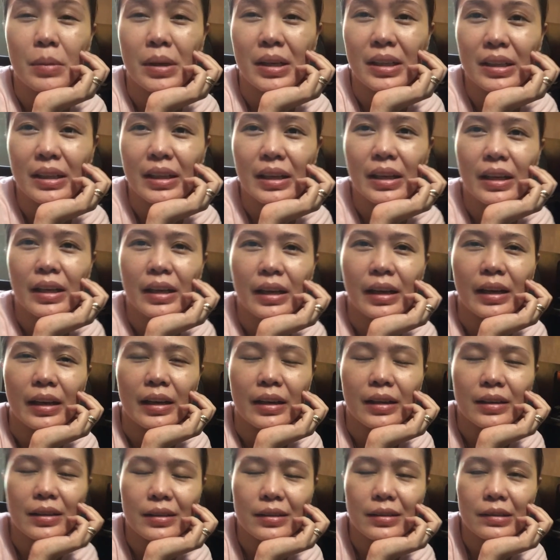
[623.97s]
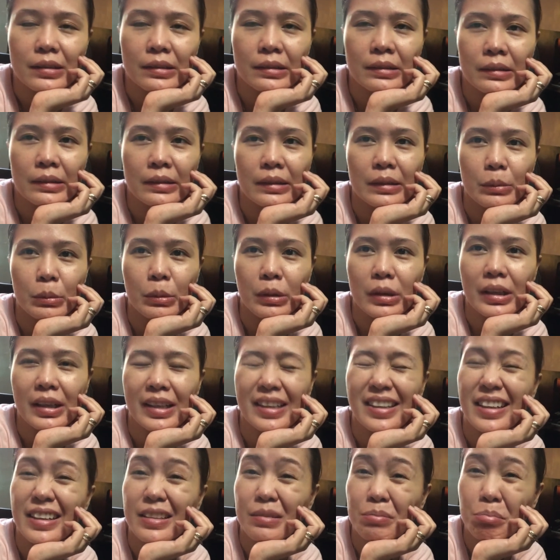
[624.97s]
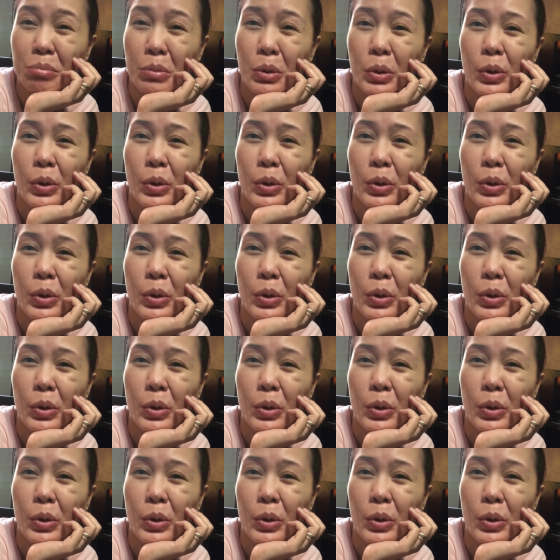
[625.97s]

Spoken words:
meeting, and he got